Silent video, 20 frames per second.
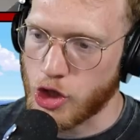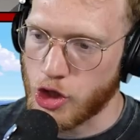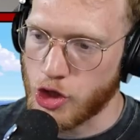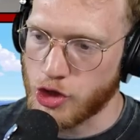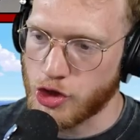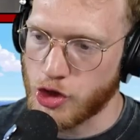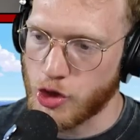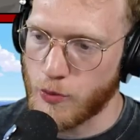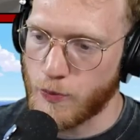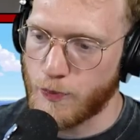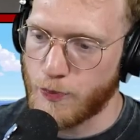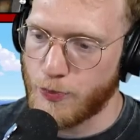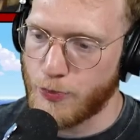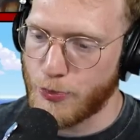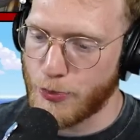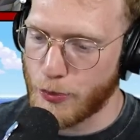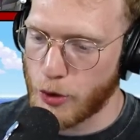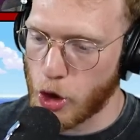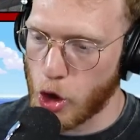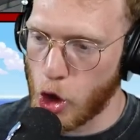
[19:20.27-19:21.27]
Easy
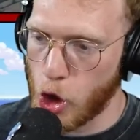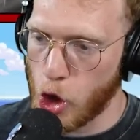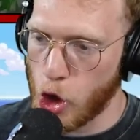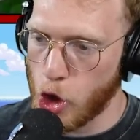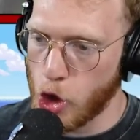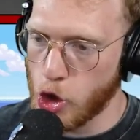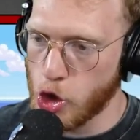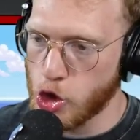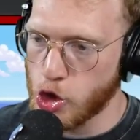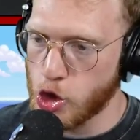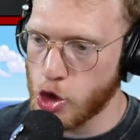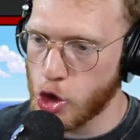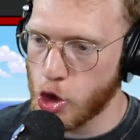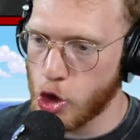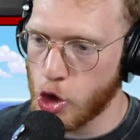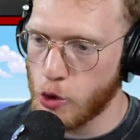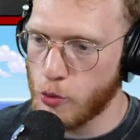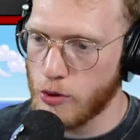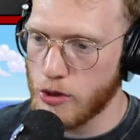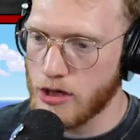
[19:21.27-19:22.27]

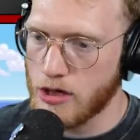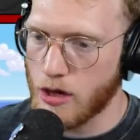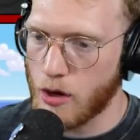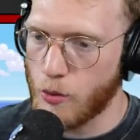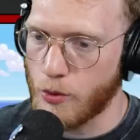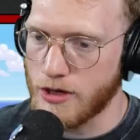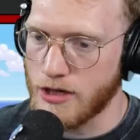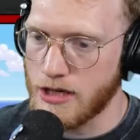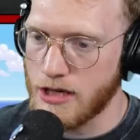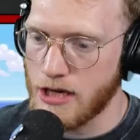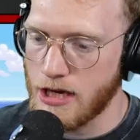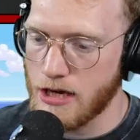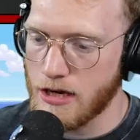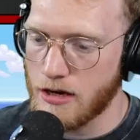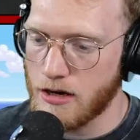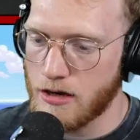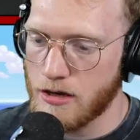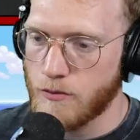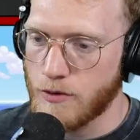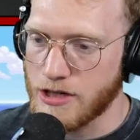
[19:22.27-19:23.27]
peasy. We go in
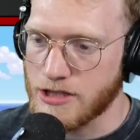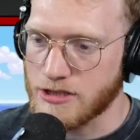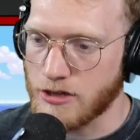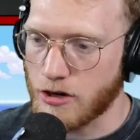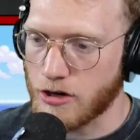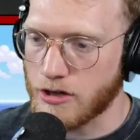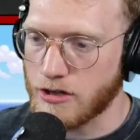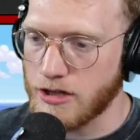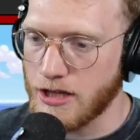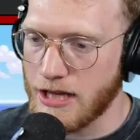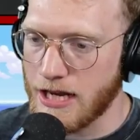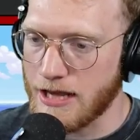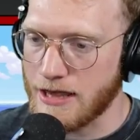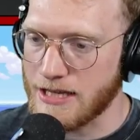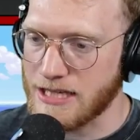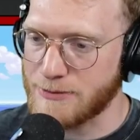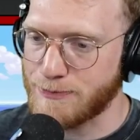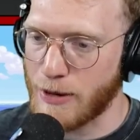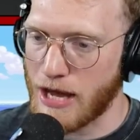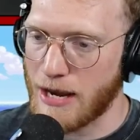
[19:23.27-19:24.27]
here. We start cleaning
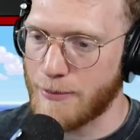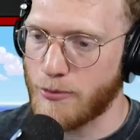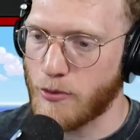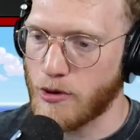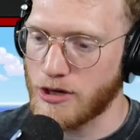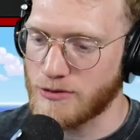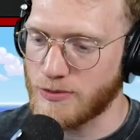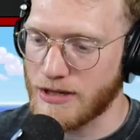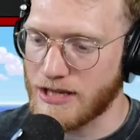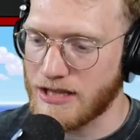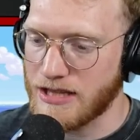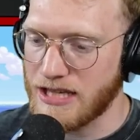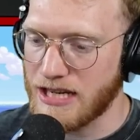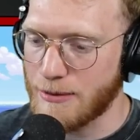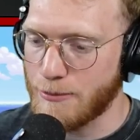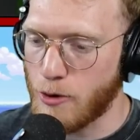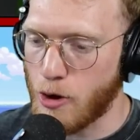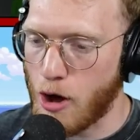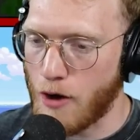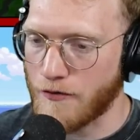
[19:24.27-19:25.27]
these bad boys. We clean
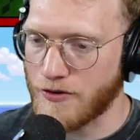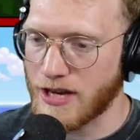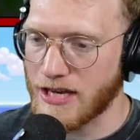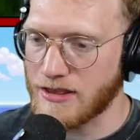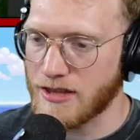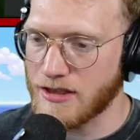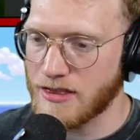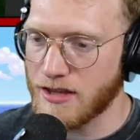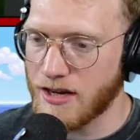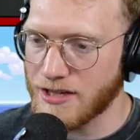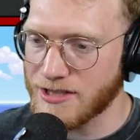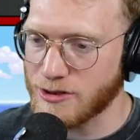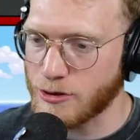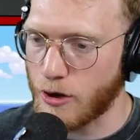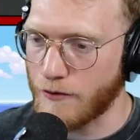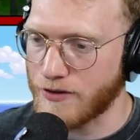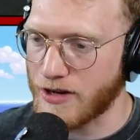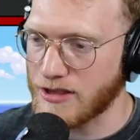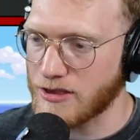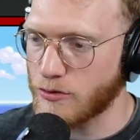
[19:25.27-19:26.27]
them off. Get the dust
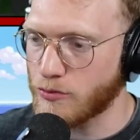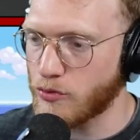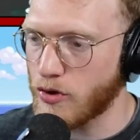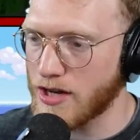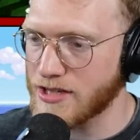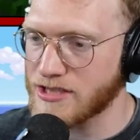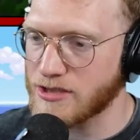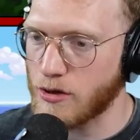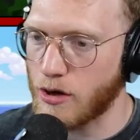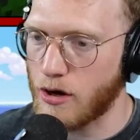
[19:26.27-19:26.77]
off. Get the rust